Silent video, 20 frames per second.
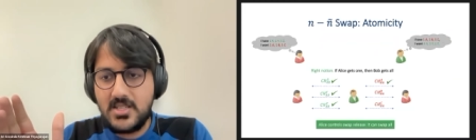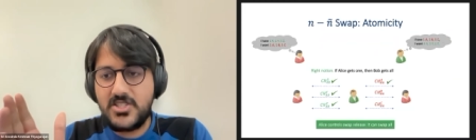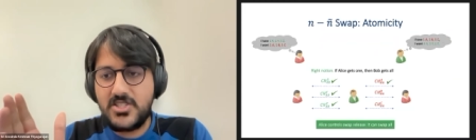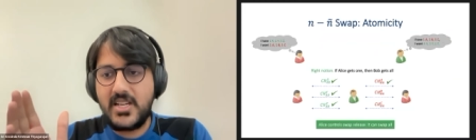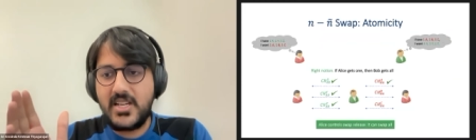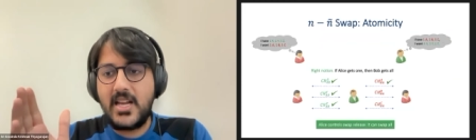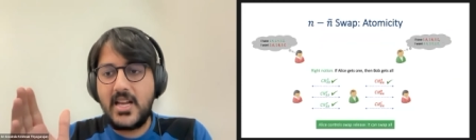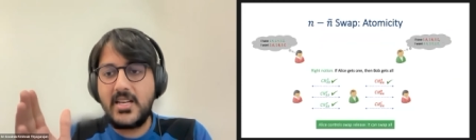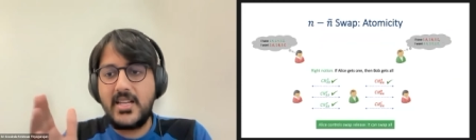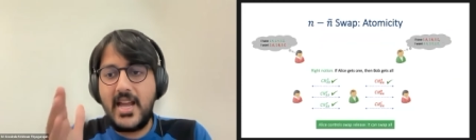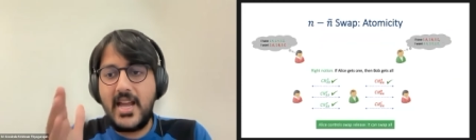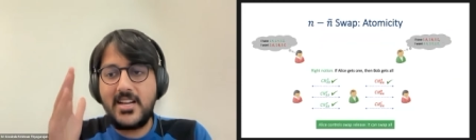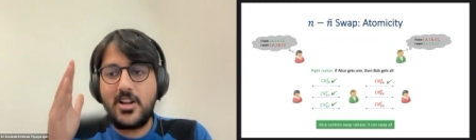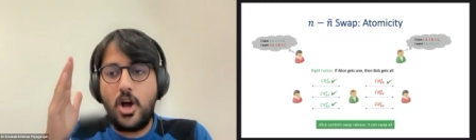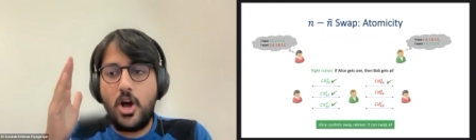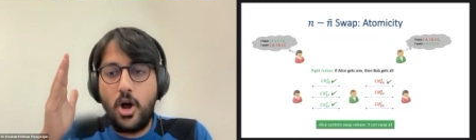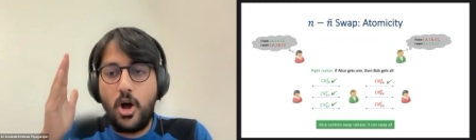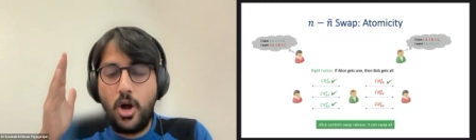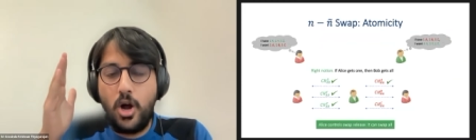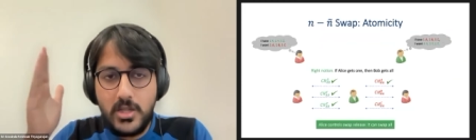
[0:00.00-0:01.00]
she can
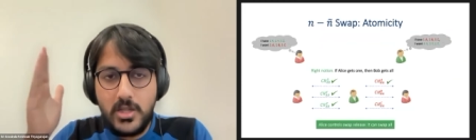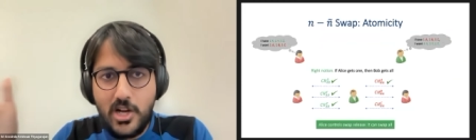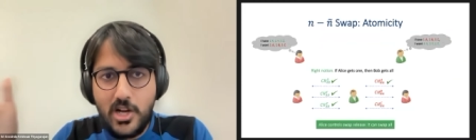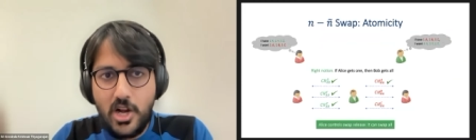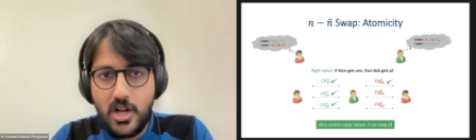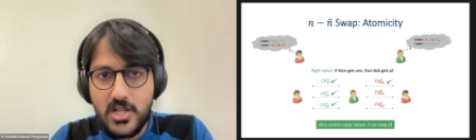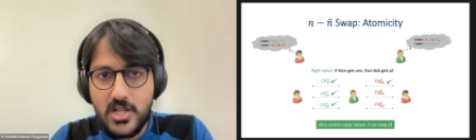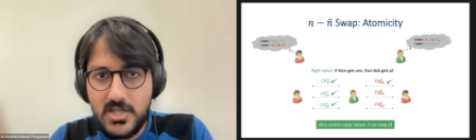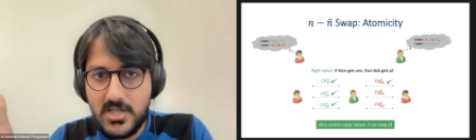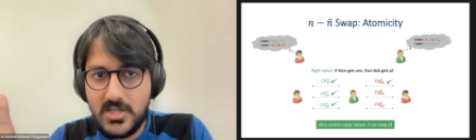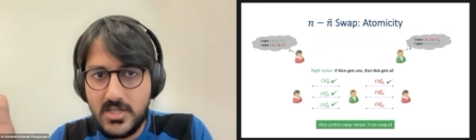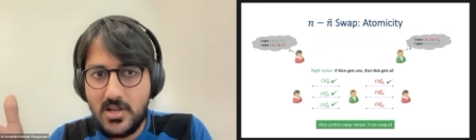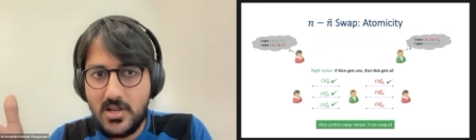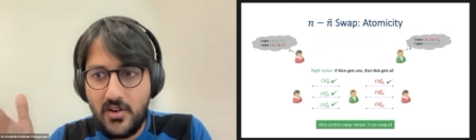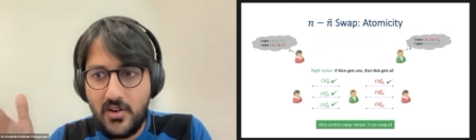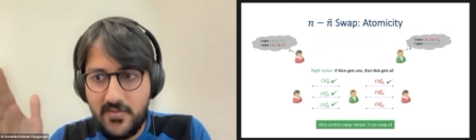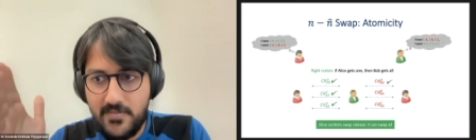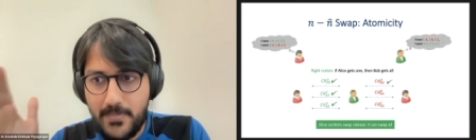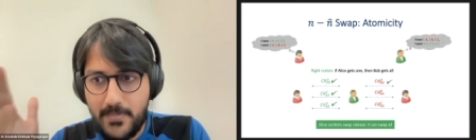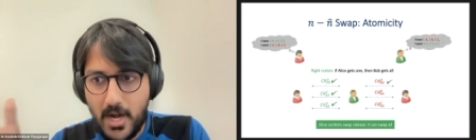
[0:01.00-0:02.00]
get all the coins
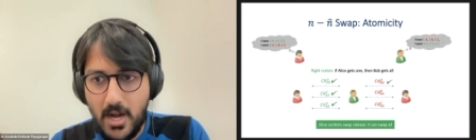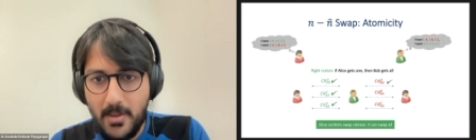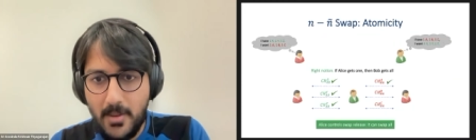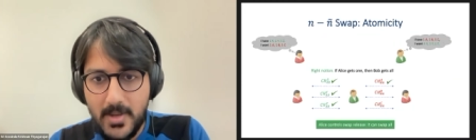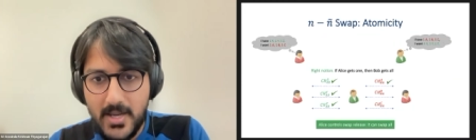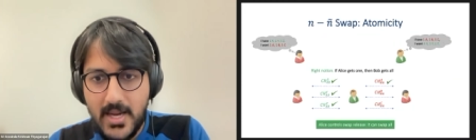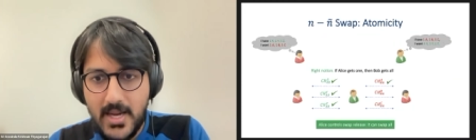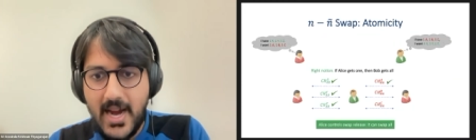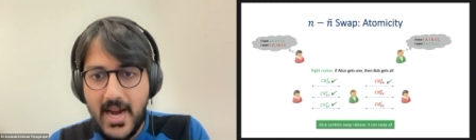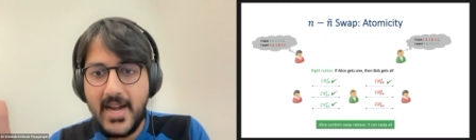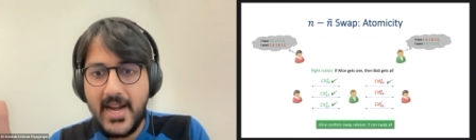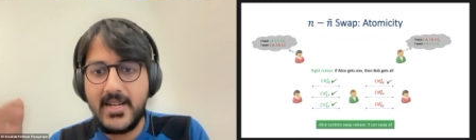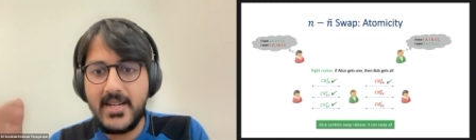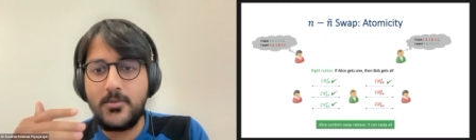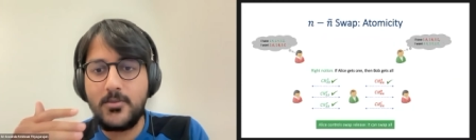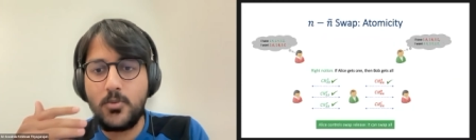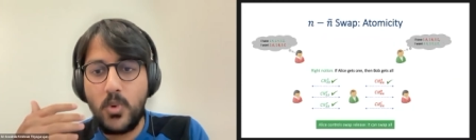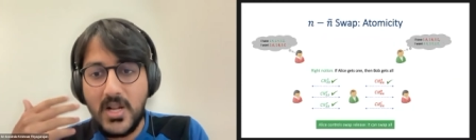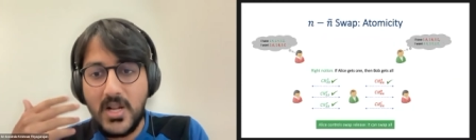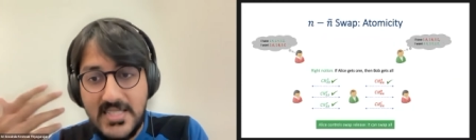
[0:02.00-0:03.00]
of Bob.
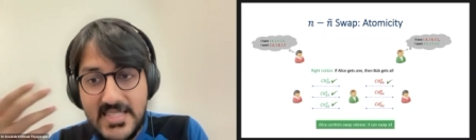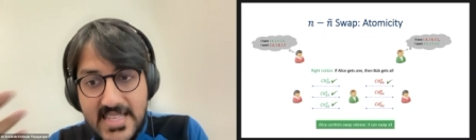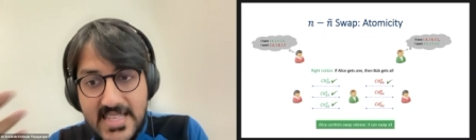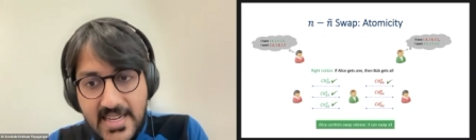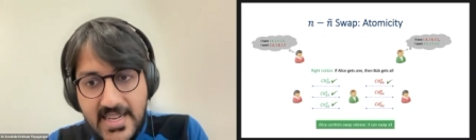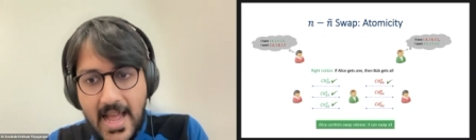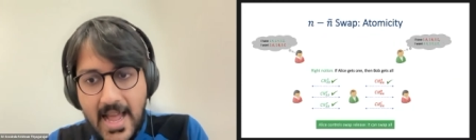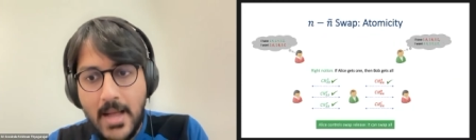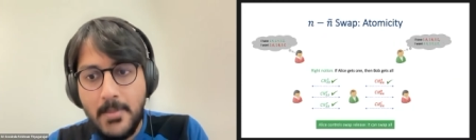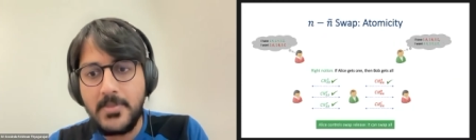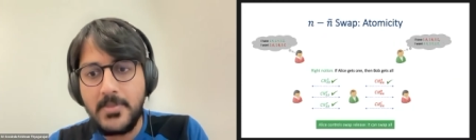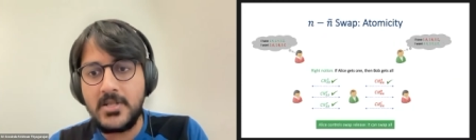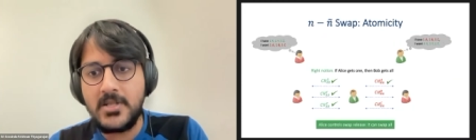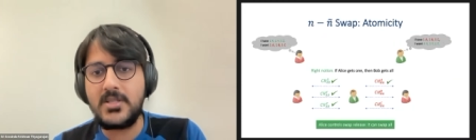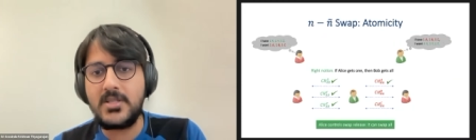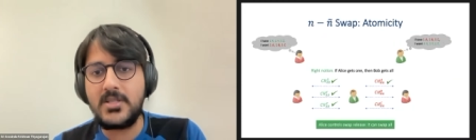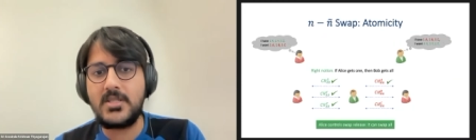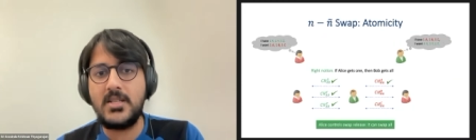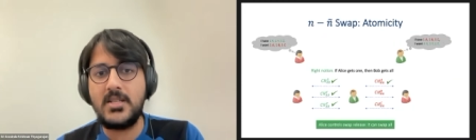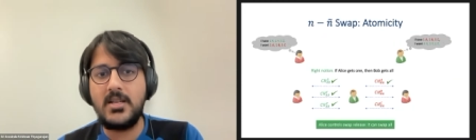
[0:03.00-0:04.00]
And once that
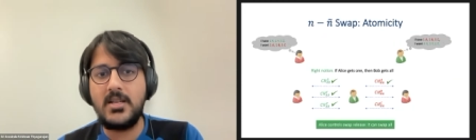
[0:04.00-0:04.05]
happens,